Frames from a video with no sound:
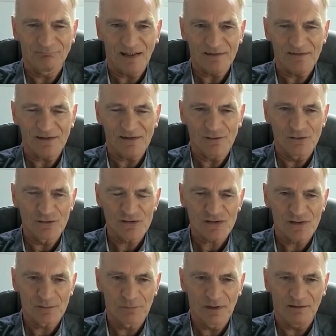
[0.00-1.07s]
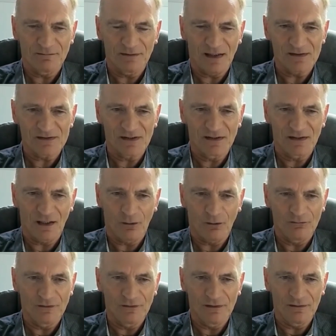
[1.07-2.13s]
I didn't used to, but as you get
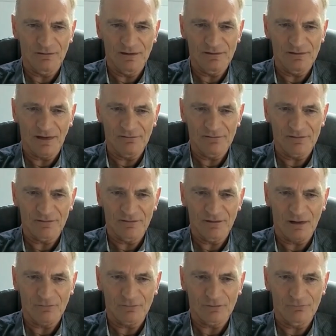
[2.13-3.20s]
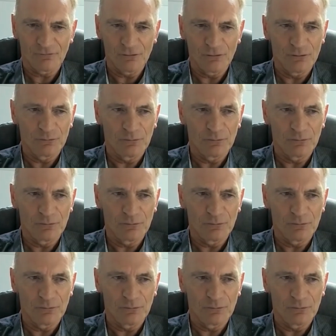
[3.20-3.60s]
on, you tend to have a few.